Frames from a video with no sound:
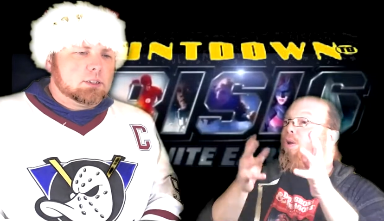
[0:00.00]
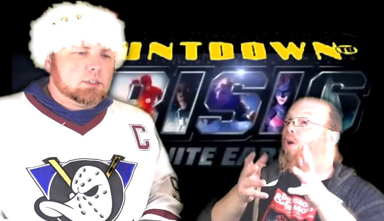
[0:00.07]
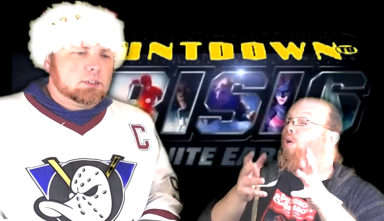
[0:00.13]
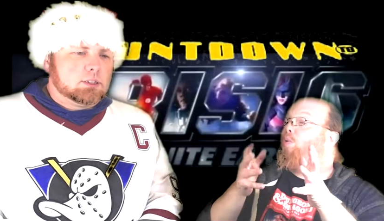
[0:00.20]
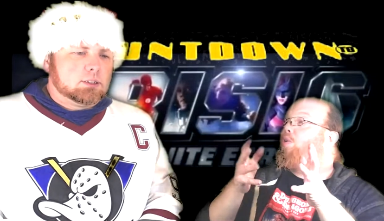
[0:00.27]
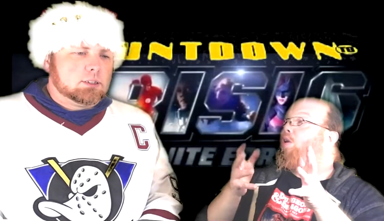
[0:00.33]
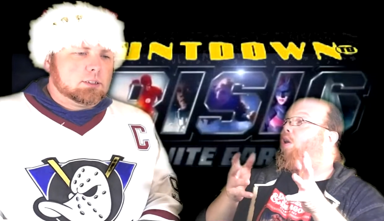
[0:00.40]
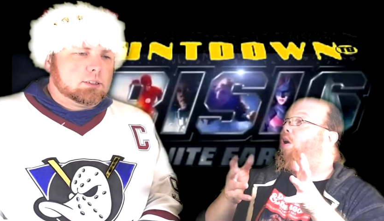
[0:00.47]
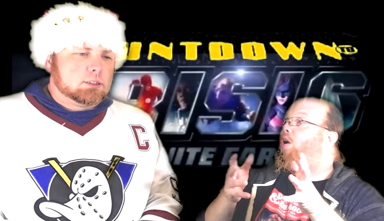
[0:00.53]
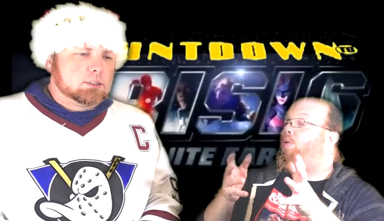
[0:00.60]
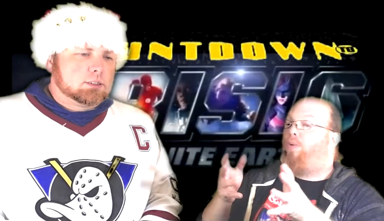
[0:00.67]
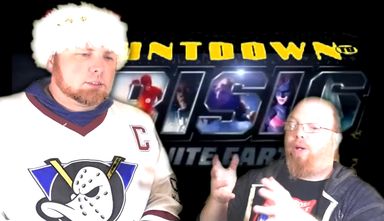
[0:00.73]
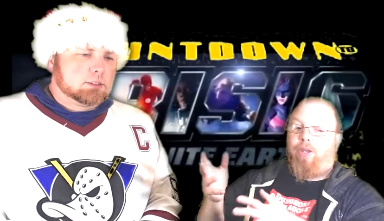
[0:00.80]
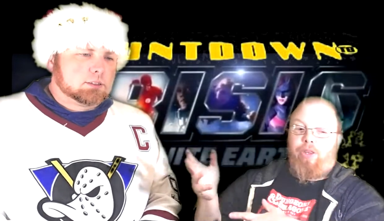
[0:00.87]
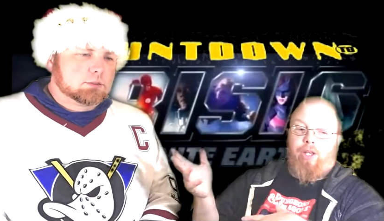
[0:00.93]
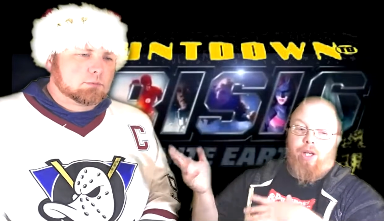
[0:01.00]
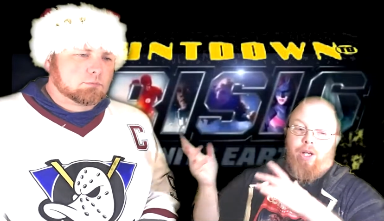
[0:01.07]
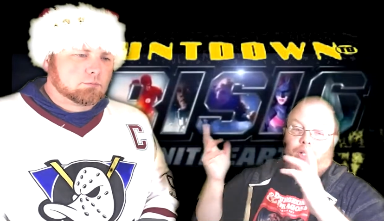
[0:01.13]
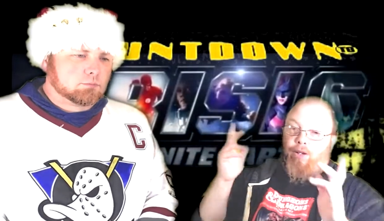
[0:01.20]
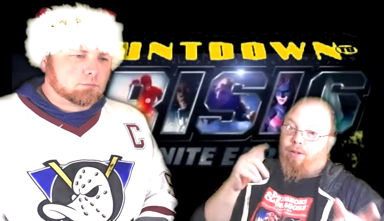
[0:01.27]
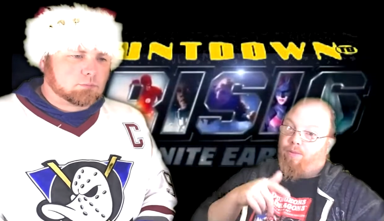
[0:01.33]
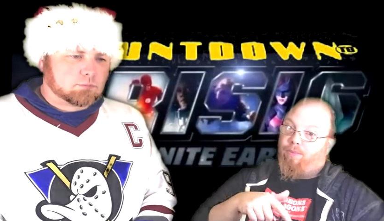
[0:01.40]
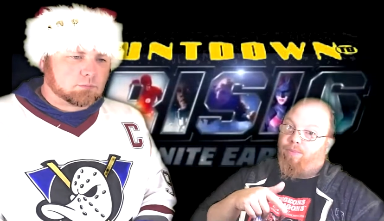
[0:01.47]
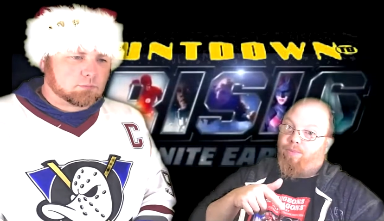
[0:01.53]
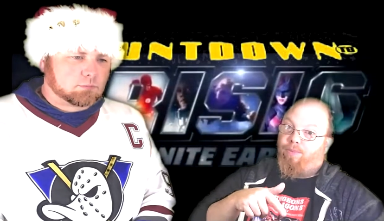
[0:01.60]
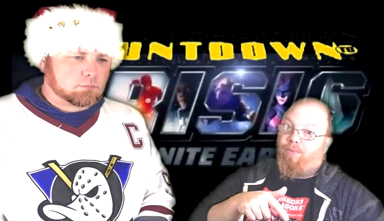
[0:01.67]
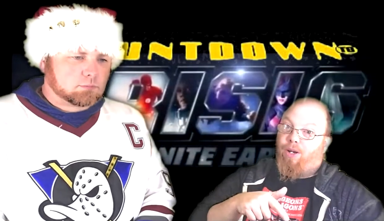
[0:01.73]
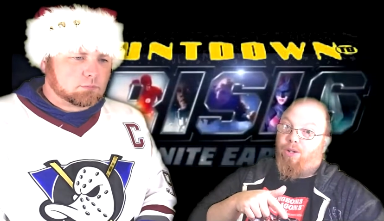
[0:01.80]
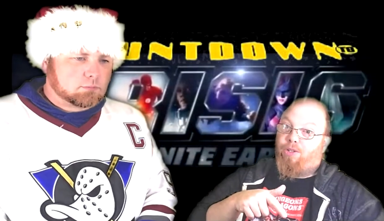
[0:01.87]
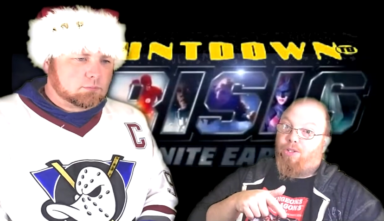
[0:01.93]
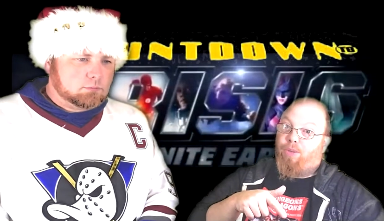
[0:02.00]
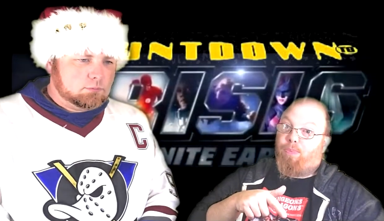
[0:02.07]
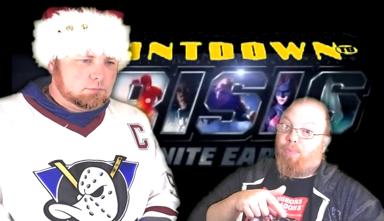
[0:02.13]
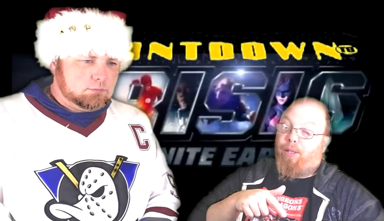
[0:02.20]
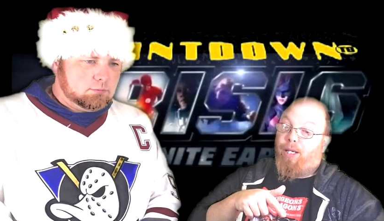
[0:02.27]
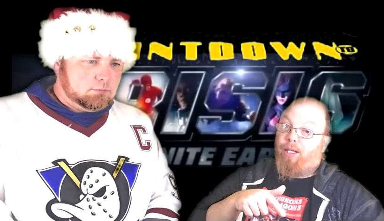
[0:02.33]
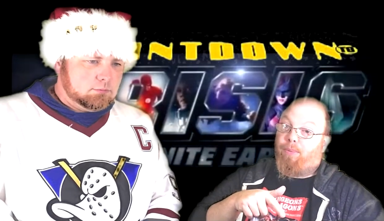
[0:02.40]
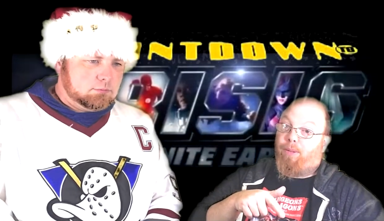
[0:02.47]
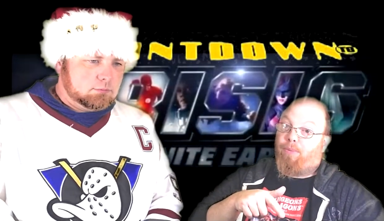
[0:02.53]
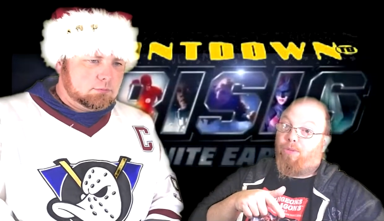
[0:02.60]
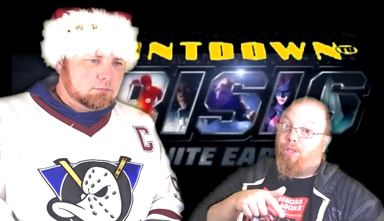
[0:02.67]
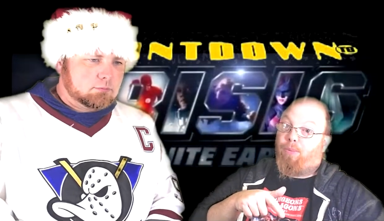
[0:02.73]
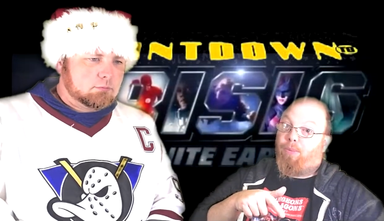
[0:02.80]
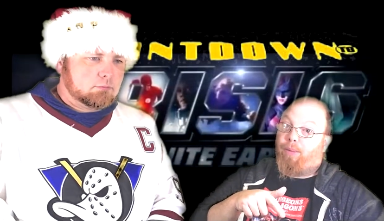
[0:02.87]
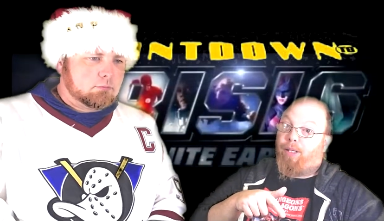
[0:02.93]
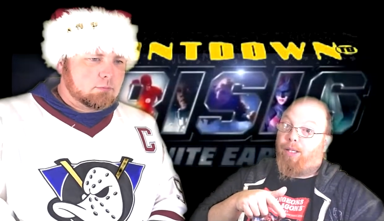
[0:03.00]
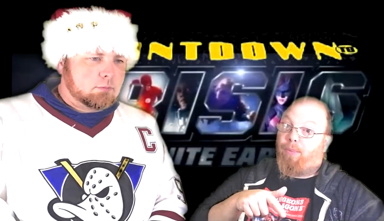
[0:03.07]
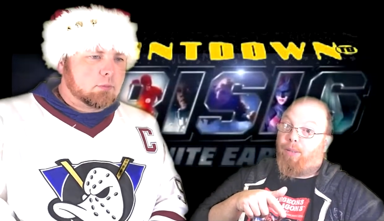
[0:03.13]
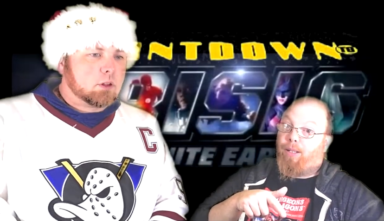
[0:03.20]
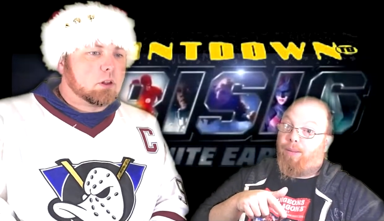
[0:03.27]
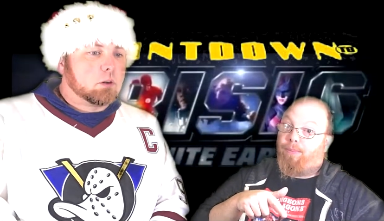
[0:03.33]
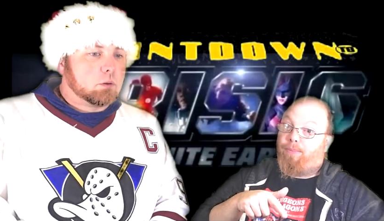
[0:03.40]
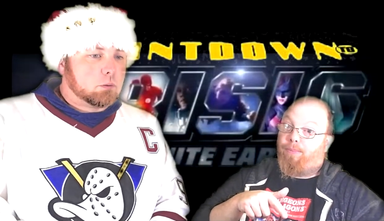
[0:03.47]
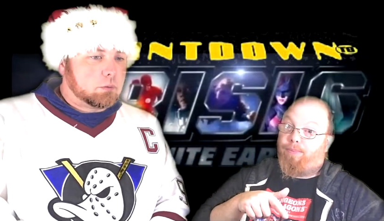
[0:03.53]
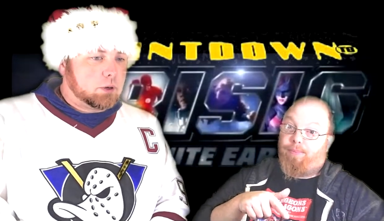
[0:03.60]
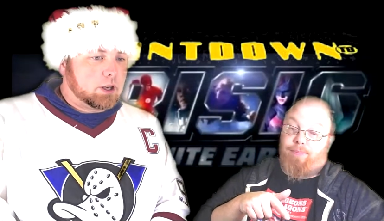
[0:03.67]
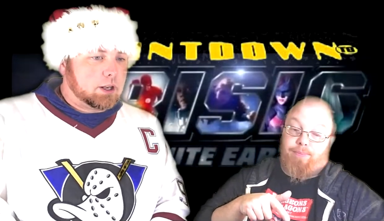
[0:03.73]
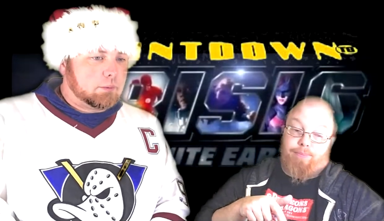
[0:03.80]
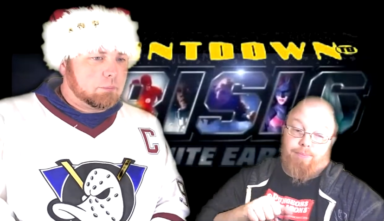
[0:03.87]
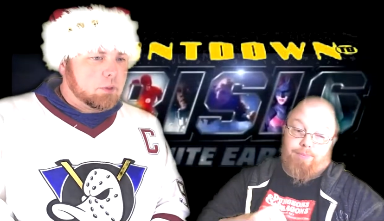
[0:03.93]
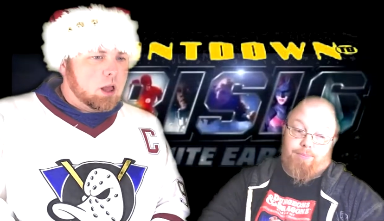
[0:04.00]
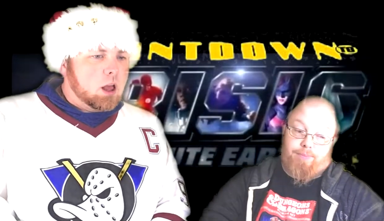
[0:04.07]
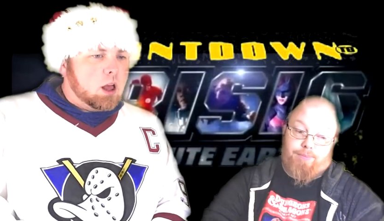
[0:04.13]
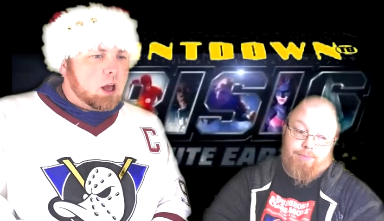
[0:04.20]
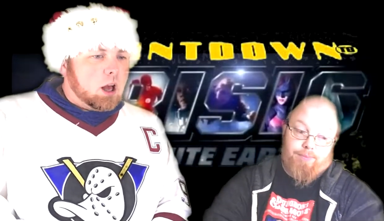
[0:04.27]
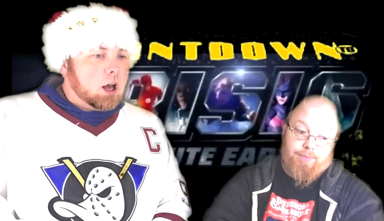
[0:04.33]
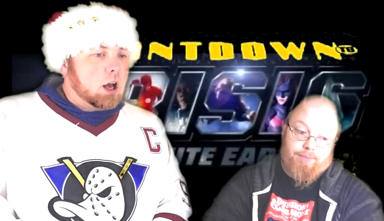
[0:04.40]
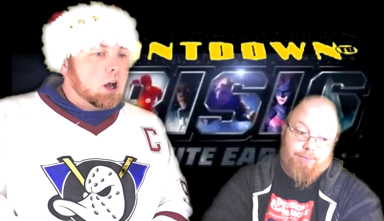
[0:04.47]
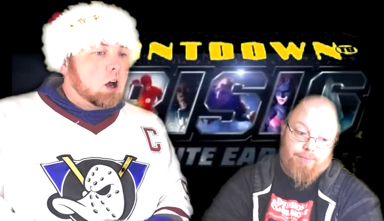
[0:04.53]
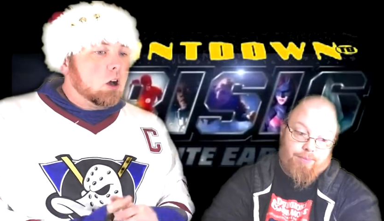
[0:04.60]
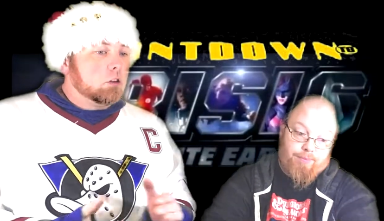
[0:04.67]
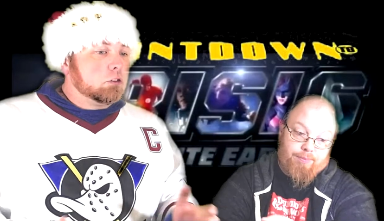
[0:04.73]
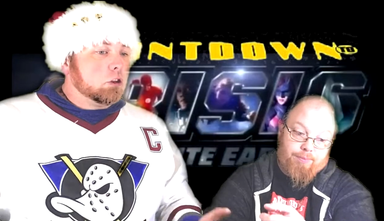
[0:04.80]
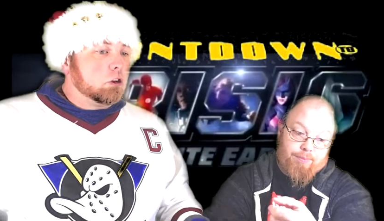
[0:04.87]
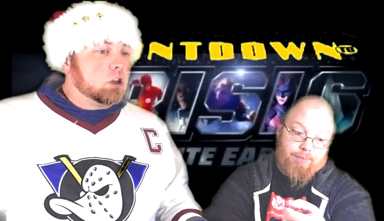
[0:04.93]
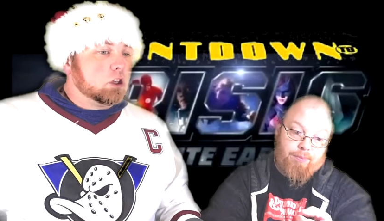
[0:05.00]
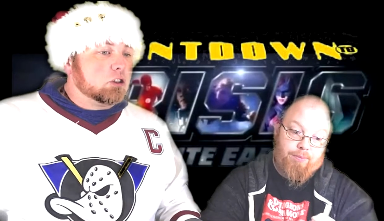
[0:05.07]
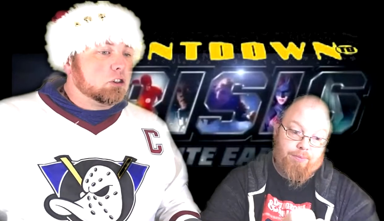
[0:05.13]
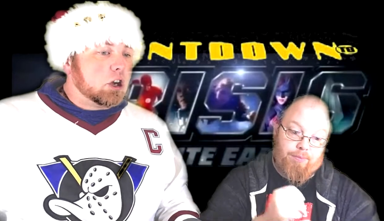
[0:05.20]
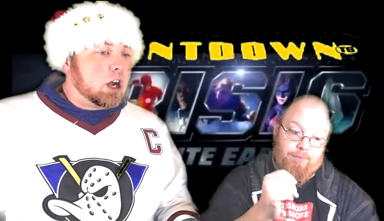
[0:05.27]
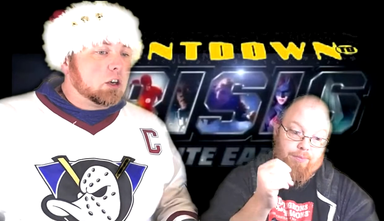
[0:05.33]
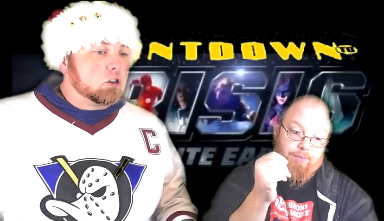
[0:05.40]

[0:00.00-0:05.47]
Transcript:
Speaker 1: go along with our Kingdom Come Superman coming up.
Speaker 2: Right. Also, Jon